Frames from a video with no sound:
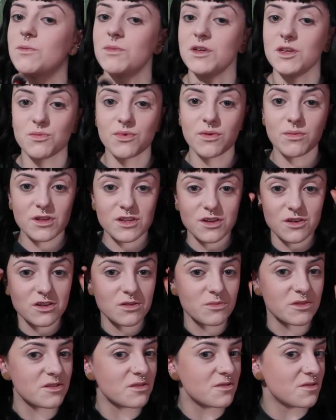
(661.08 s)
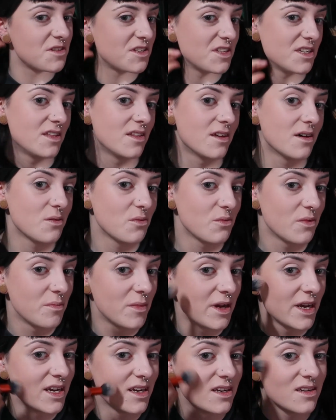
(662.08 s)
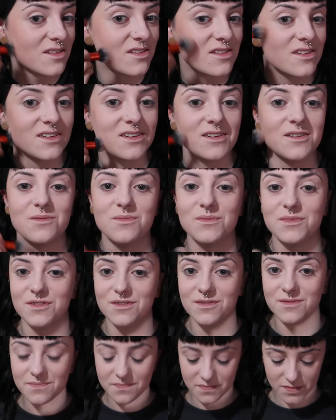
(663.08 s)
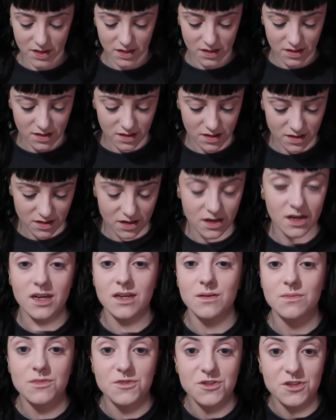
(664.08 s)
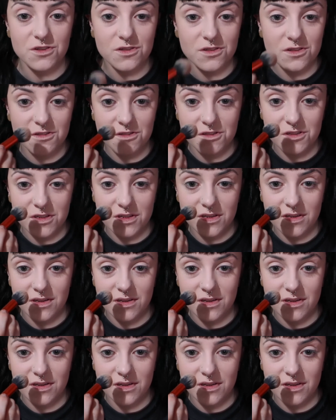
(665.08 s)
mean, probably not gonna be able to see that when my hair's down, but I'm just